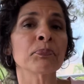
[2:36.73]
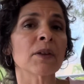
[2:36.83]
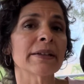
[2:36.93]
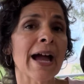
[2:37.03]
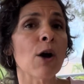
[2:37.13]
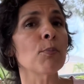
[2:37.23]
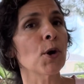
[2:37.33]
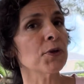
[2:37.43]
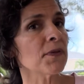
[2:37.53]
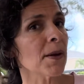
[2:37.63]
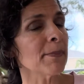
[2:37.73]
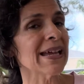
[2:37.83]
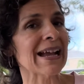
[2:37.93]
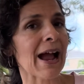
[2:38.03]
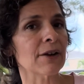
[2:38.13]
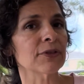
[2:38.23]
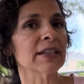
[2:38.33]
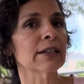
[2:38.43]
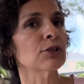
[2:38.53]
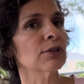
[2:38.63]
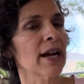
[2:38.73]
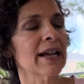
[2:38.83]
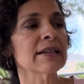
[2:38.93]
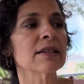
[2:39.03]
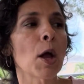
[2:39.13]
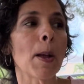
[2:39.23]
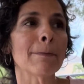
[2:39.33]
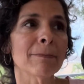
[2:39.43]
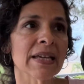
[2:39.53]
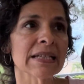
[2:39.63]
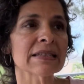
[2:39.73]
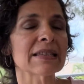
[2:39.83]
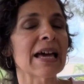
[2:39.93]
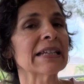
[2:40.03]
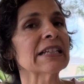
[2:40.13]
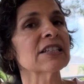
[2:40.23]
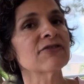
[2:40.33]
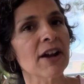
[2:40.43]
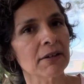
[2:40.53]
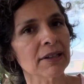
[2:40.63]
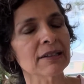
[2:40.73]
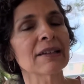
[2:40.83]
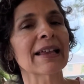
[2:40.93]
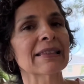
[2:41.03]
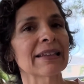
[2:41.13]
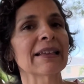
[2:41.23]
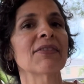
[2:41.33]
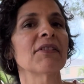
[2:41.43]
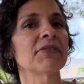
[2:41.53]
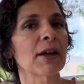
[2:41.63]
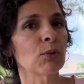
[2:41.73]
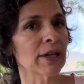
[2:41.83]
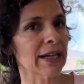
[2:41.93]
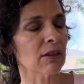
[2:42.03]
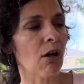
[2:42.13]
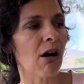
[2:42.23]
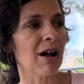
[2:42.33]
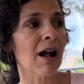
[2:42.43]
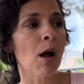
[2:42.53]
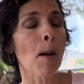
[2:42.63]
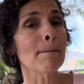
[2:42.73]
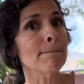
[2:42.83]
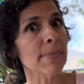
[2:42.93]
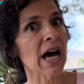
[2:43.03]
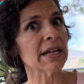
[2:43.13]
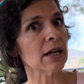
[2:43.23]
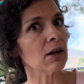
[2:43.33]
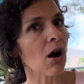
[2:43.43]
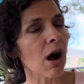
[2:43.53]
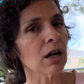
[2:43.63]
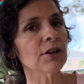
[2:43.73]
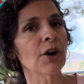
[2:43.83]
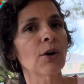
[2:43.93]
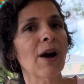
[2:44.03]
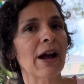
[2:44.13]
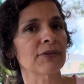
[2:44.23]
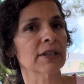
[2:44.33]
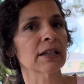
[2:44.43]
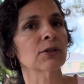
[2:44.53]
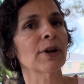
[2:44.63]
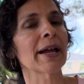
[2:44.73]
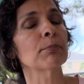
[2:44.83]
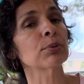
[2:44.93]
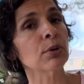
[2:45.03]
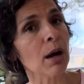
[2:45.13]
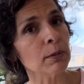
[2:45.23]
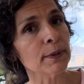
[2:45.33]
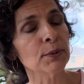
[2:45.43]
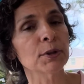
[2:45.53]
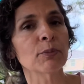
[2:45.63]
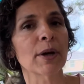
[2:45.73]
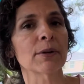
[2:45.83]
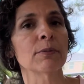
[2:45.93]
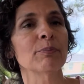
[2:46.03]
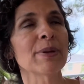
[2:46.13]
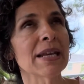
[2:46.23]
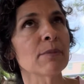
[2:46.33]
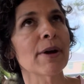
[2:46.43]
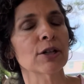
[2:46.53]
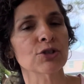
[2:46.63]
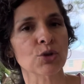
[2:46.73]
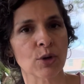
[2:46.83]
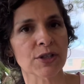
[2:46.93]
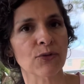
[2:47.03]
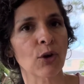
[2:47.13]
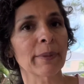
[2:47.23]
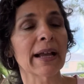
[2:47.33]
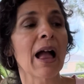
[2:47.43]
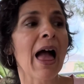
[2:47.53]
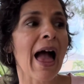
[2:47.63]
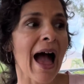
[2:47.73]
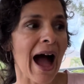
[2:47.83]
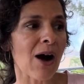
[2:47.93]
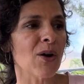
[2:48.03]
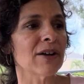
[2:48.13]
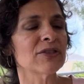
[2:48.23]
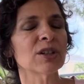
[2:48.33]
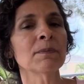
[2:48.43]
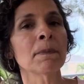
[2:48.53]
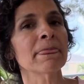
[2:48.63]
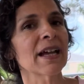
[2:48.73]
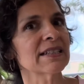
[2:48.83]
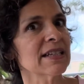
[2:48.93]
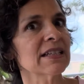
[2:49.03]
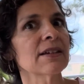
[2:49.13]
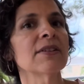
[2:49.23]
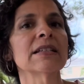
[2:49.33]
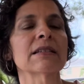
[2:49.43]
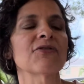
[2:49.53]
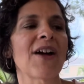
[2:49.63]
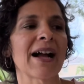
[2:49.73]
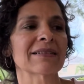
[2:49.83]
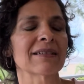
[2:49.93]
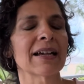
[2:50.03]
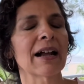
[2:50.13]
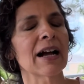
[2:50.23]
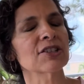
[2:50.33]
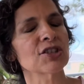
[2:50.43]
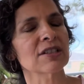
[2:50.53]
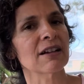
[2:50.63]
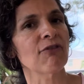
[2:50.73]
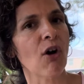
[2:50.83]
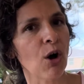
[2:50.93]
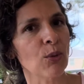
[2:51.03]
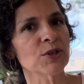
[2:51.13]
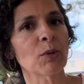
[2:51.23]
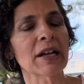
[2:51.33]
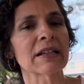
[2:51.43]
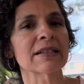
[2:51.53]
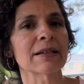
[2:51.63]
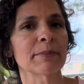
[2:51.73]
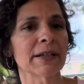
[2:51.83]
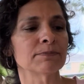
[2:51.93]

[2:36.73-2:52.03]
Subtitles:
Now, both of them being African grays means that it is very likely that they will get along, but a Congo African gray probably would have been a better choice for me. However, I did give in to the fact that I just have always wanted a Timneh.